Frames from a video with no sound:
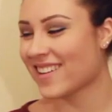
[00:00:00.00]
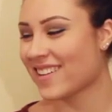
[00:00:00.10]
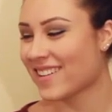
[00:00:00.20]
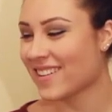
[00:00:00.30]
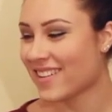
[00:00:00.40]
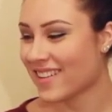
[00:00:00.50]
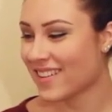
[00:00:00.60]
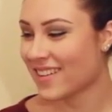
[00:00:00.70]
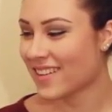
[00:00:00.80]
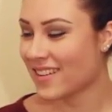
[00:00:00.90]

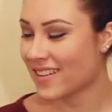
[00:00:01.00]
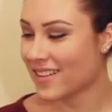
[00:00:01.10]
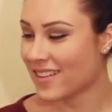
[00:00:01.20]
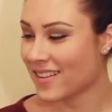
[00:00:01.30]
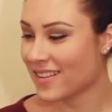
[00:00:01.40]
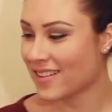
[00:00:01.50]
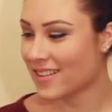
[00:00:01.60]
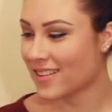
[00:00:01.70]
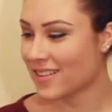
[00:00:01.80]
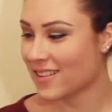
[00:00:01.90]

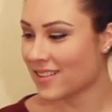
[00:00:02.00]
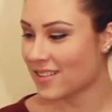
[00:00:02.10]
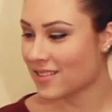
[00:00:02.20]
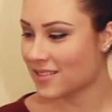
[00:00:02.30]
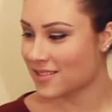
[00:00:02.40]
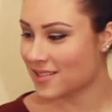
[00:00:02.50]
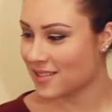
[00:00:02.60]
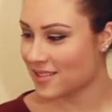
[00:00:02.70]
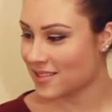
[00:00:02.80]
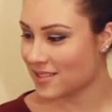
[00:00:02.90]

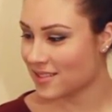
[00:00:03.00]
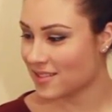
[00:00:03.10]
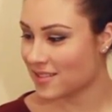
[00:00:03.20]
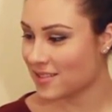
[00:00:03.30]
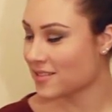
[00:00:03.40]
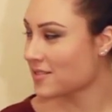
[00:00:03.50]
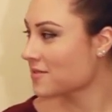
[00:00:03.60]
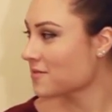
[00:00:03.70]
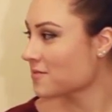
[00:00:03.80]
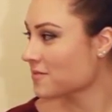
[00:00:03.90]

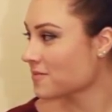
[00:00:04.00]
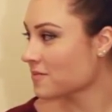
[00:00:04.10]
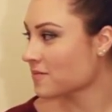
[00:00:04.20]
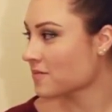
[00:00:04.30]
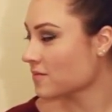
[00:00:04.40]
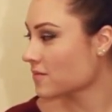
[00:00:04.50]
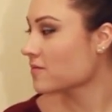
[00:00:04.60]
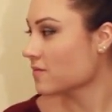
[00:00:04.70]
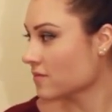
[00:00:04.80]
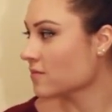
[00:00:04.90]

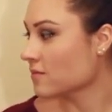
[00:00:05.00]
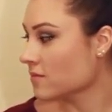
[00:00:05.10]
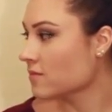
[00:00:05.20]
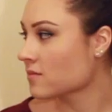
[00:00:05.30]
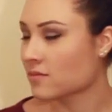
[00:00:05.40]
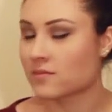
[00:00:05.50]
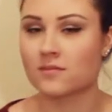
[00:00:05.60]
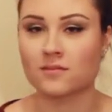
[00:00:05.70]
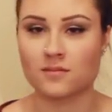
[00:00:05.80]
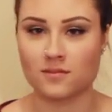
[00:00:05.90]

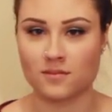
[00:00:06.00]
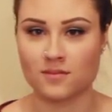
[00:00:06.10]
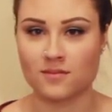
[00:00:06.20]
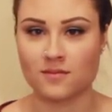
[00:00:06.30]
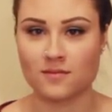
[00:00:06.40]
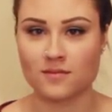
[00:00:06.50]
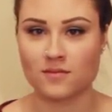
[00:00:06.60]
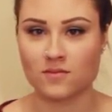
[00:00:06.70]
(silent)